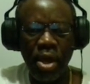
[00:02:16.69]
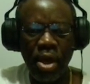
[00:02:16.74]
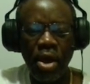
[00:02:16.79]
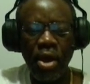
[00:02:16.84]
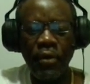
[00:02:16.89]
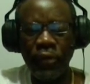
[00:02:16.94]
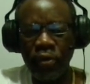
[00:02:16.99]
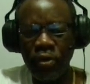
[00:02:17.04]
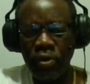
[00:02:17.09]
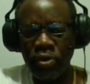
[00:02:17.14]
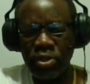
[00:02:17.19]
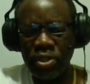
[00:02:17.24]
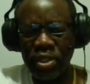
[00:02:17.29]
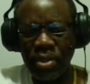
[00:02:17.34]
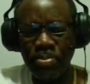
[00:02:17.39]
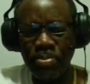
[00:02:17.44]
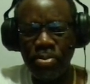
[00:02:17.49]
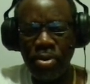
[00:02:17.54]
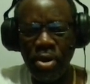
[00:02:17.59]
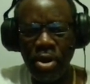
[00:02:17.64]
Of course, the
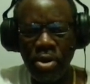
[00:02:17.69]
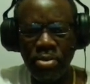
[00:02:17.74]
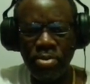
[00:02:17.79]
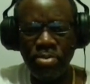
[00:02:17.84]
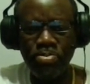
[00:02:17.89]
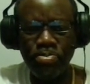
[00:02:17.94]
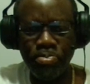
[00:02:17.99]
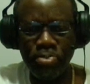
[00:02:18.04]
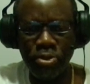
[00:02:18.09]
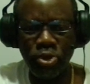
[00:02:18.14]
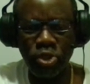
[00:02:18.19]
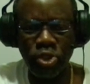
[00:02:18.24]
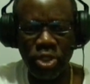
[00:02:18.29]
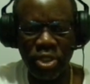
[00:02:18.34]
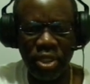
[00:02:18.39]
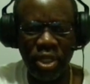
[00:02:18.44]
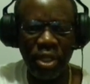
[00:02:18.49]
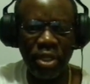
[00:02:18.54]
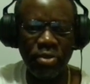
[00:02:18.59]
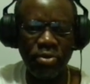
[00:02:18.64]
pawn push
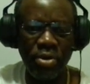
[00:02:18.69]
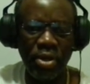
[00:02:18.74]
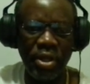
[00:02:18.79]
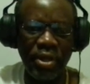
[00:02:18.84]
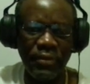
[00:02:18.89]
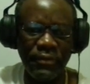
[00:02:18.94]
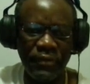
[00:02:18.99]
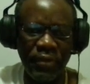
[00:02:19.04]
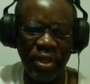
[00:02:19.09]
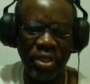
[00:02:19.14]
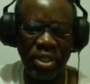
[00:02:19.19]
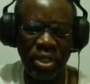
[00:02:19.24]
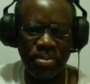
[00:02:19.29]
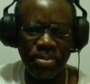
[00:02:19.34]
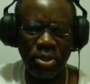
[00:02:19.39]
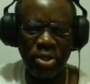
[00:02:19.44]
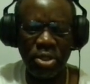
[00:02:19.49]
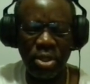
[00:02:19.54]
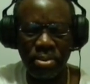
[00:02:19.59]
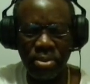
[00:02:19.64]
d3 defends the
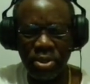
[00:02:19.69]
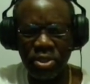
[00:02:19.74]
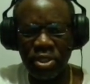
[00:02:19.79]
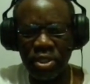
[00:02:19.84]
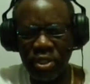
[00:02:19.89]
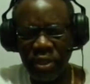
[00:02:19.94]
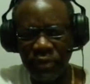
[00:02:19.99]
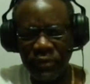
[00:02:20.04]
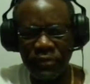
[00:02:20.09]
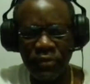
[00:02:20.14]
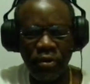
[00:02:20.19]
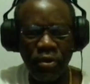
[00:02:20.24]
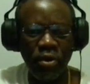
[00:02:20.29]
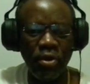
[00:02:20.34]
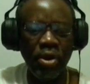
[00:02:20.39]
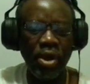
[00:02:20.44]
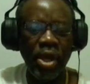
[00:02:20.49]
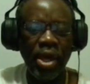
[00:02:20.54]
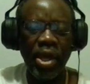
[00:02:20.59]
bishop on c4.